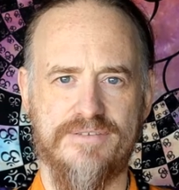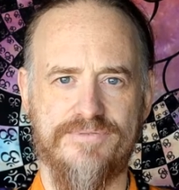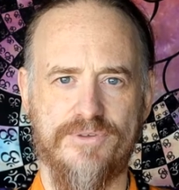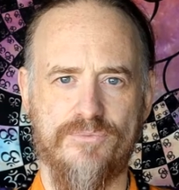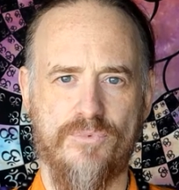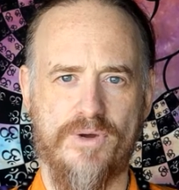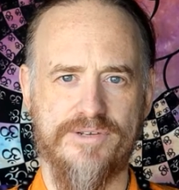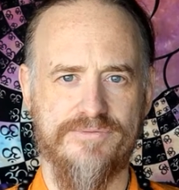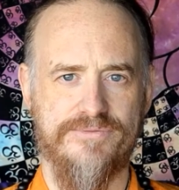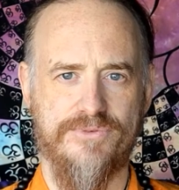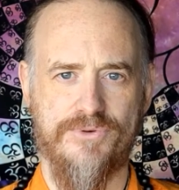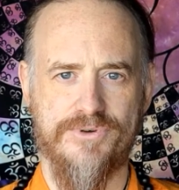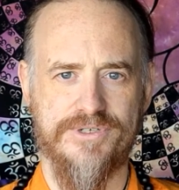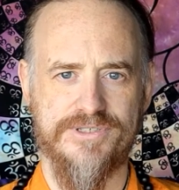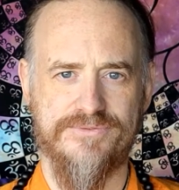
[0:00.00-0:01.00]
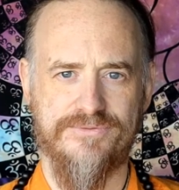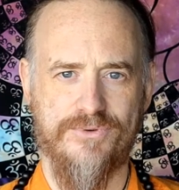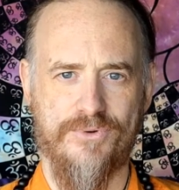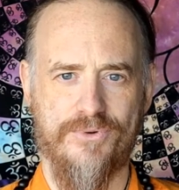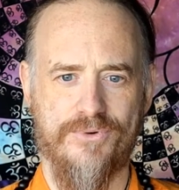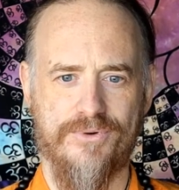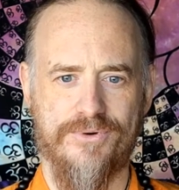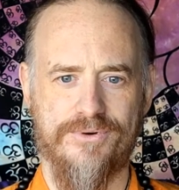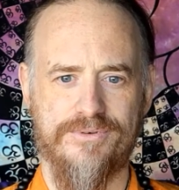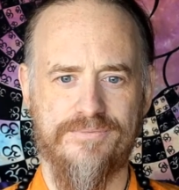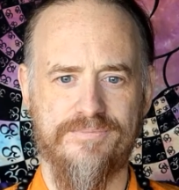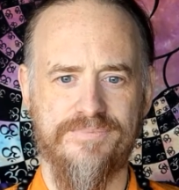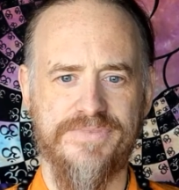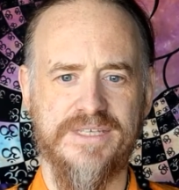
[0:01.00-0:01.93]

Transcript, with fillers: of the 144,